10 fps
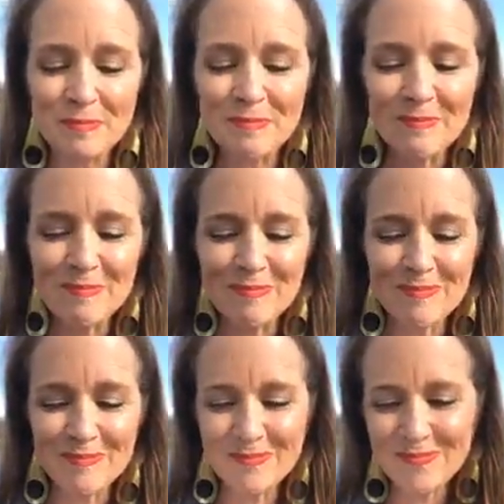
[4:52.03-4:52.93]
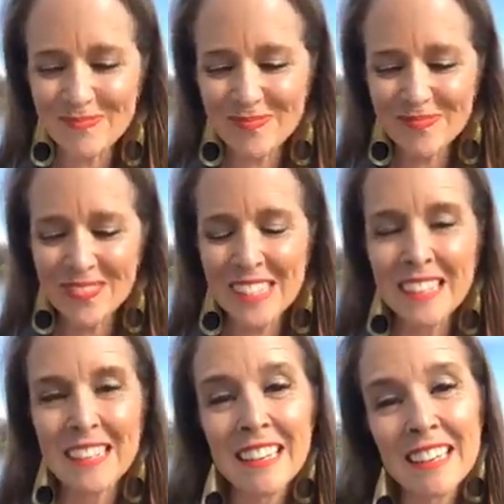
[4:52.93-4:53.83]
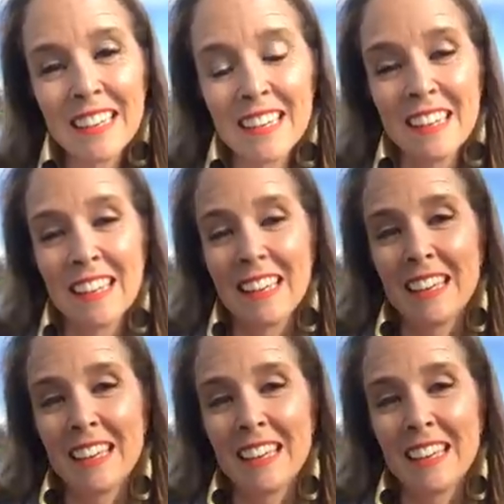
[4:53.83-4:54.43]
Nobody speaks.